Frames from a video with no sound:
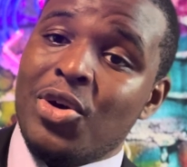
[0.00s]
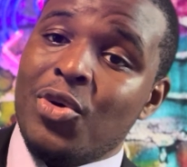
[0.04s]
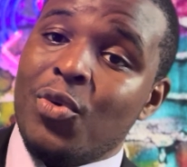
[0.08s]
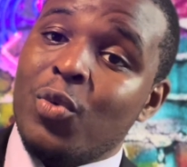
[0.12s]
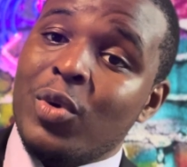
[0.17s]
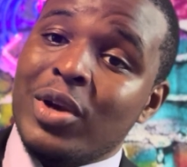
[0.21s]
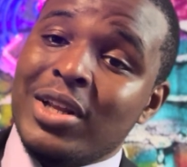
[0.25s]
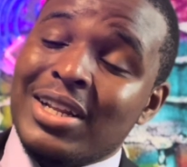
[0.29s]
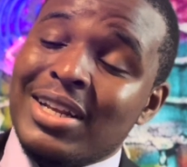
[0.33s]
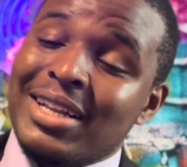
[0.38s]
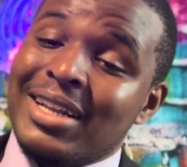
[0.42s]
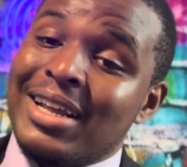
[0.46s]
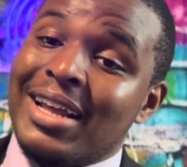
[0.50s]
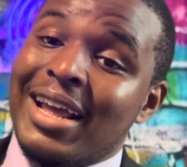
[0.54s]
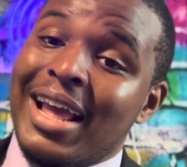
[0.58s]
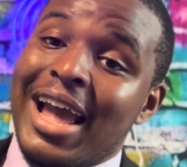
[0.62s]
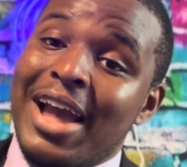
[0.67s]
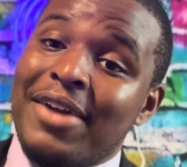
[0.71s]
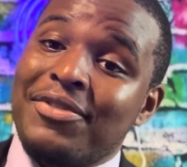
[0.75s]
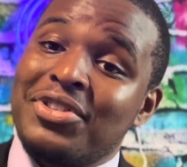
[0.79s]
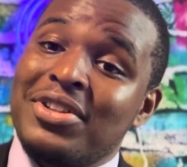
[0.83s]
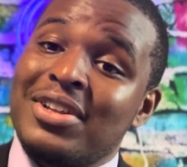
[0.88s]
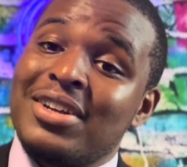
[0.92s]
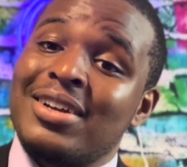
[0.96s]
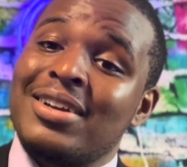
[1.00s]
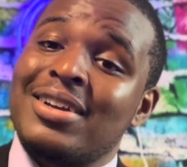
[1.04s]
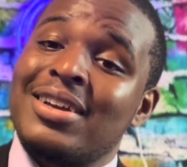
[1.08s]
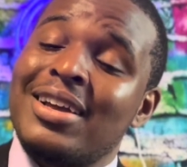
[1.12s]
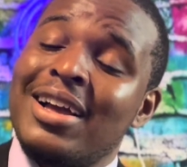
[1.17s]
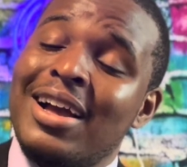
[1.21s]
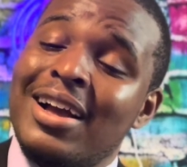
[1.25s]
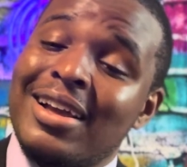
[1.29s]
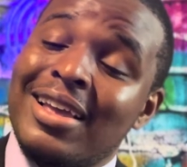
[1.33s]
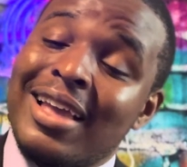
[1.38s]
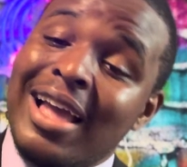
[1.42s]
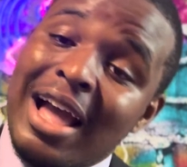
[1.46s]
We didn't have to
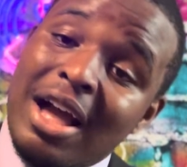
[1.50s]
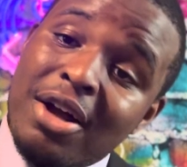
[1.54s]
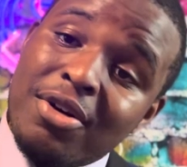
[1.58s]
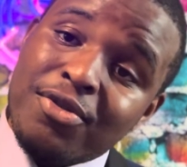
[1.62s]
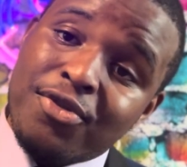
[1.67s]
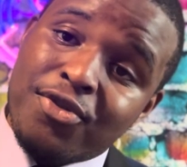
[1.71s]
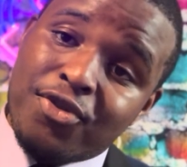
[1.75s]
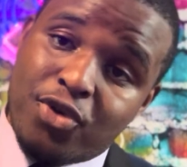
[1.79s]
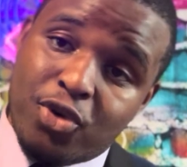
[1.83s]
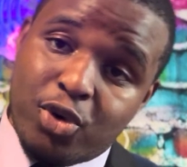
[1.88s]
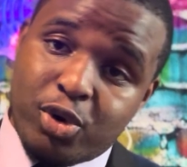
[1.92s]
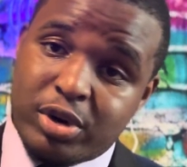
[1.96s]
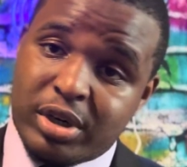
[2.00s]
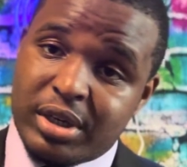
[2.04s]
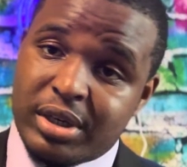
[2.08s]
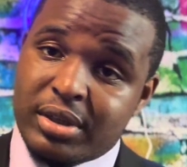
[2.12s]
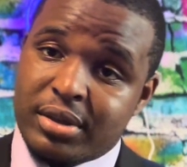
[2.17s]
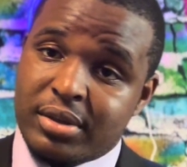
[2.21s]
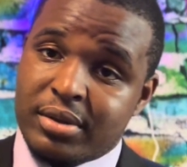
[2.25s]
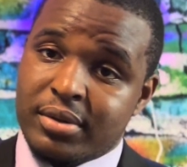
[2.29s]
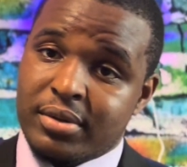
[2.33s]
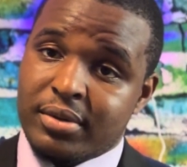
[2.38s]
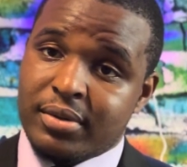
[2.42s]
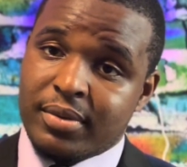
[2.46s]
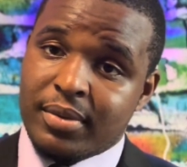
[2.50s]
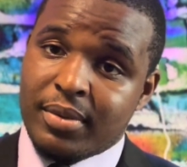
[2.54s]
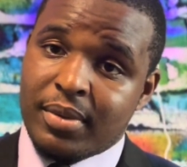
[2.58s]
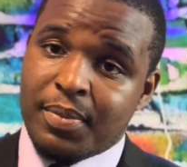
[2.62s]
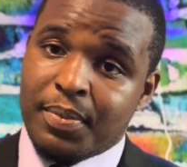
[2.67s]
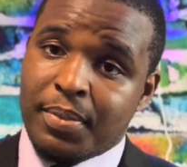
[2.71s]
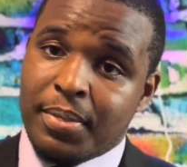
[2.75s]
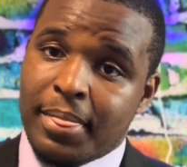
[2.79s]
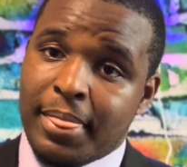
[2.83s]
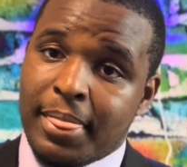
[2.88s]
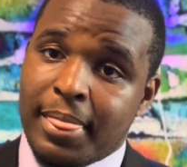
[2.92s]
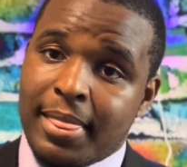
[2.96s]
account for it
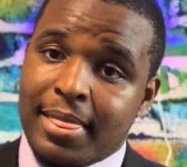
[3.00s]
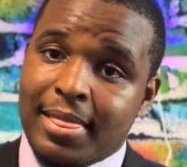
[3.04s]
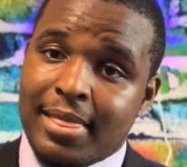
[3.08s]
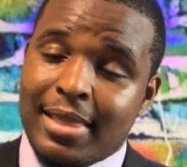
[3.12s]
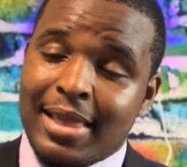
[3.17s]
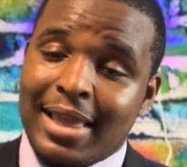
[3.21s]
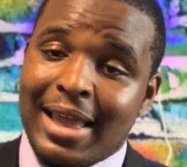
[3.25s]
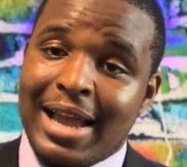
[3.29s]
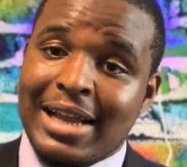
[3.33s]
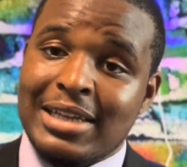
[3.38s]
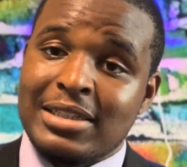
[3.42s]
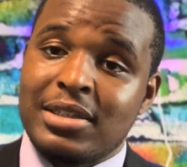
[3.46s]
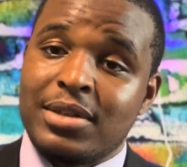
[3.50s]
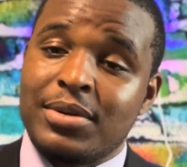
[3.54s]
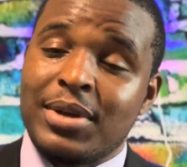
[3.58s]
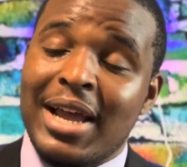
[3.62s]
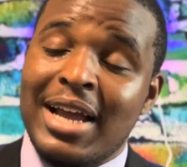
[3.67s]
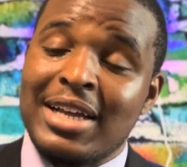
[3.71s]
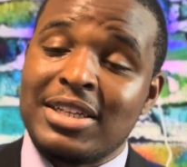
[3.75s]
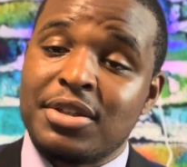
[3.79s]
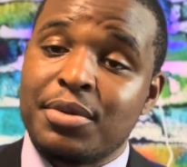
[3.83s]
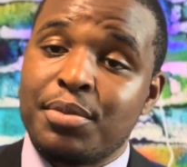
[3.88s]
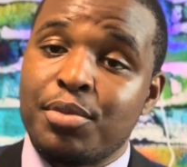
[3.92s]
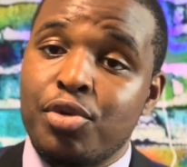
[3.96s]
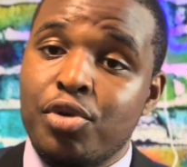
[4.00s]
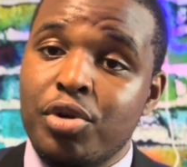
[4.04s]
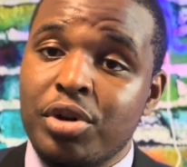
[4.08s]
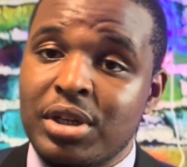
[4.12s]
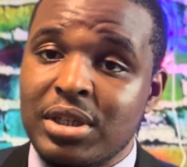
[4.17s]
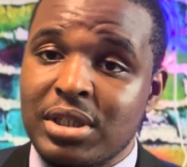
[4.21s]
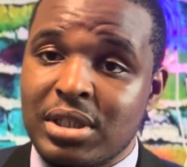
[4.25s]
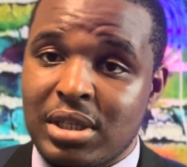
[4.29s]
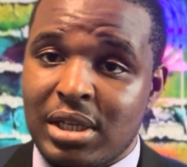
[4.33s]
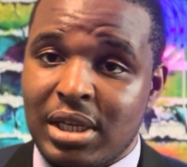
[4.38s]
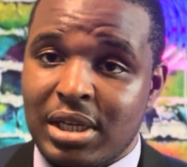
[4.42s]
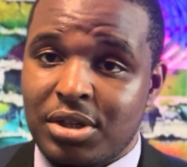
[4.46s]
as a
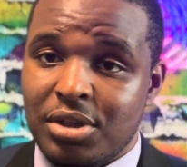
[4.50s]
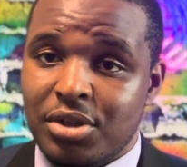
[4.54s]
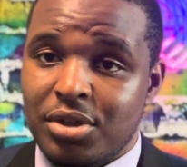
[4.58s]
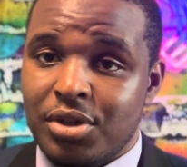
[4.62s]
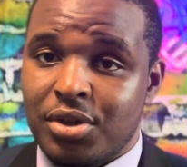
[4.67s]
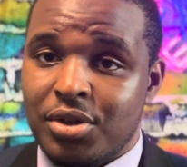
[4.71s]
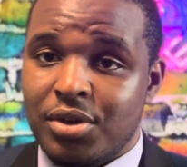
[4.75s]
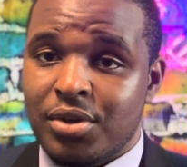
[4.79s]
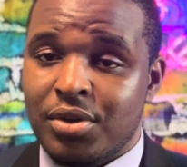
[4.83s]
mortgage lender.